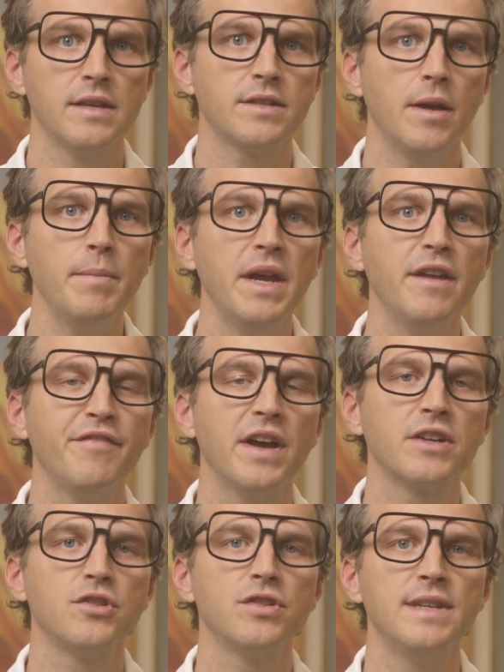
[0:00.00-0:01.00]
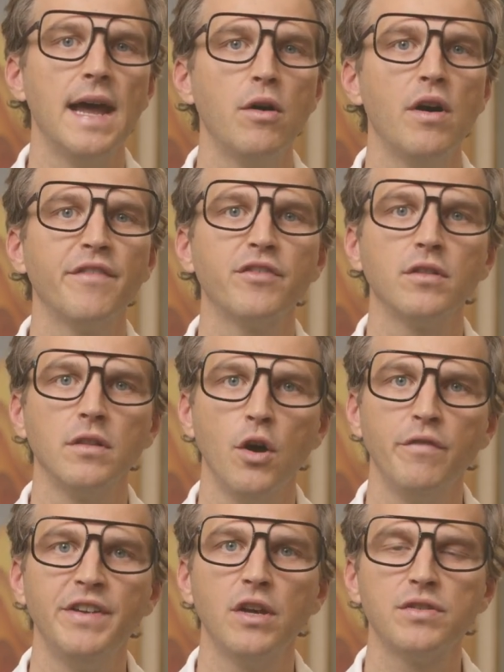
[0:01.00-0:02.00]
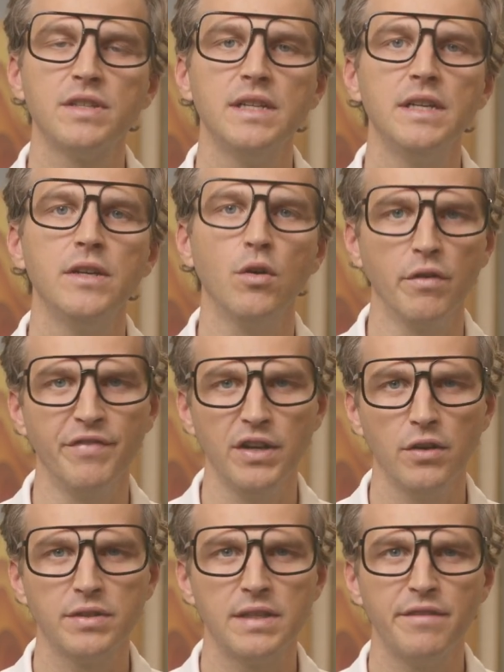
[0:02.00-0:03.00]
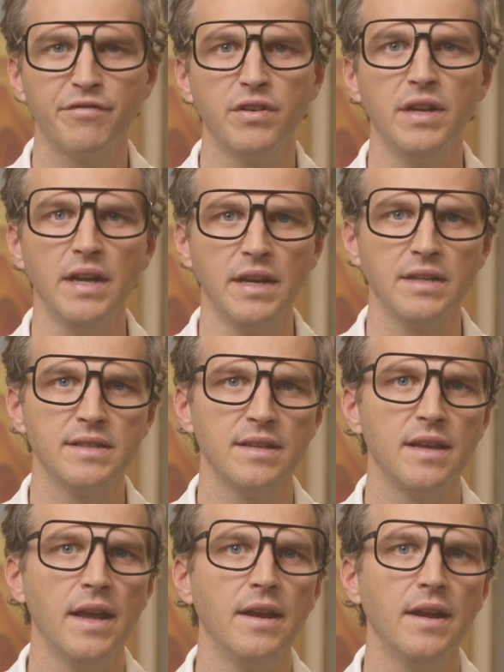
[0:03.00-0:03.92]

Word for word: Some manufacturers now offer low VOC or VOC-free inks